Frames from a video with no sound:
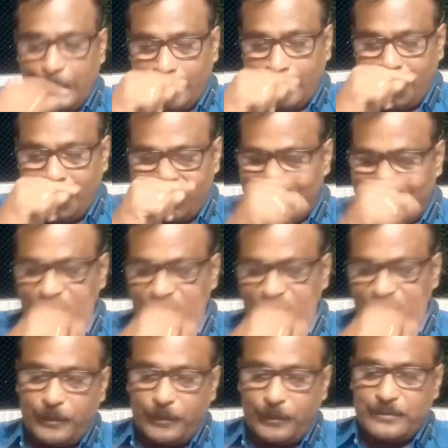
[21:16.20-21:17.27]
or letter
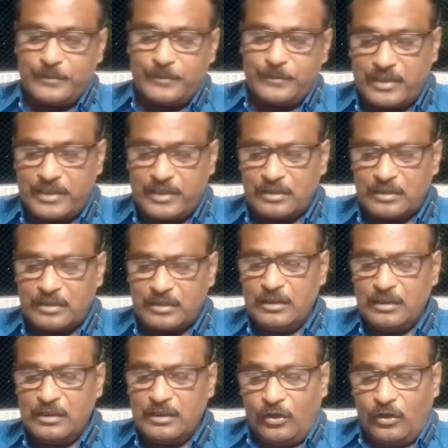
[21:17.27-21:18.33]
of administration
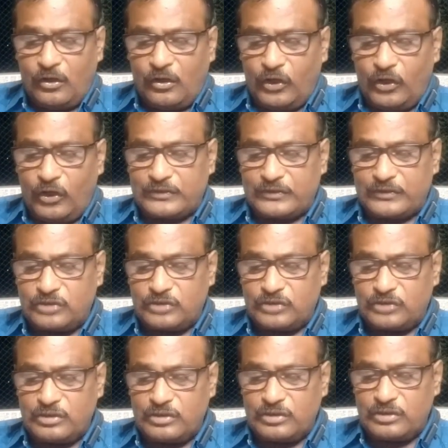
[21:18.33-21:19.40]
or a
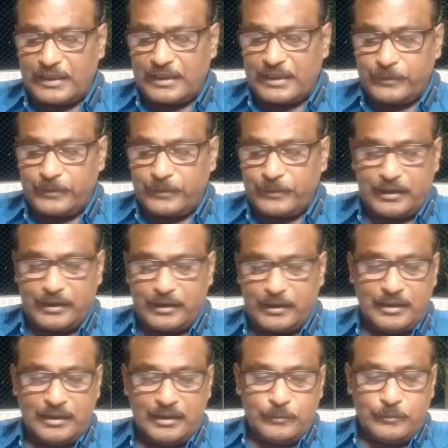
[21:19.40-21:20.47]
succession certificate
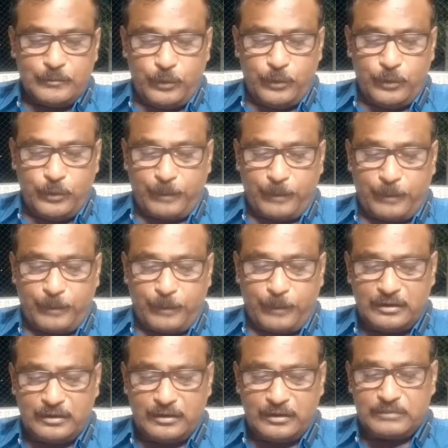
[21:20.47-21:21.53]
before passing
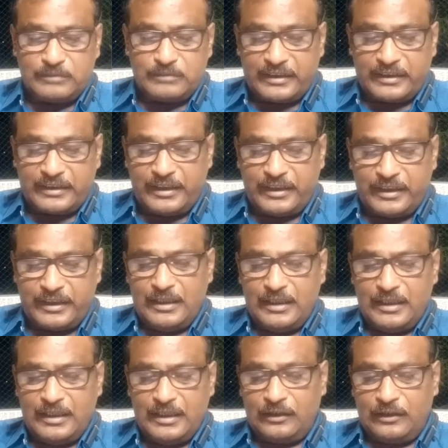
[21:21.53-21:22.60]
of the decree
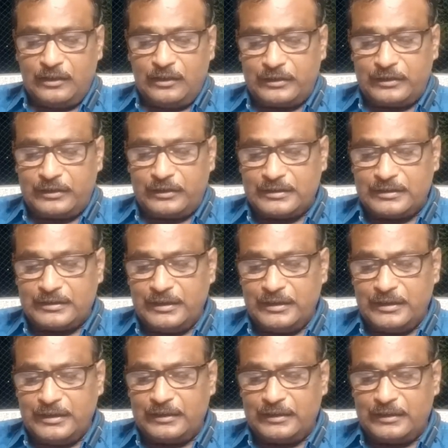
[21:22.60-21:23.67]
and not necessary
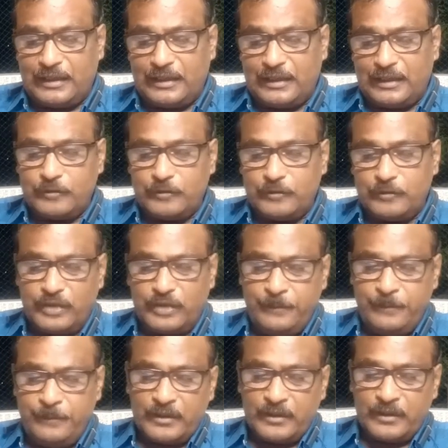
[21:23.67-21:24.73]
at the time of the
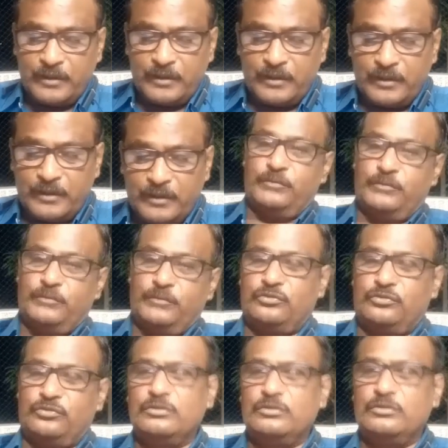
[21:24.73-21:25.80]
institution of the suit.
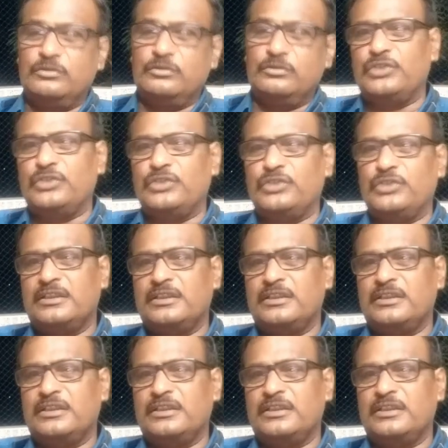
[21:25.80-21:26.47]
So you say this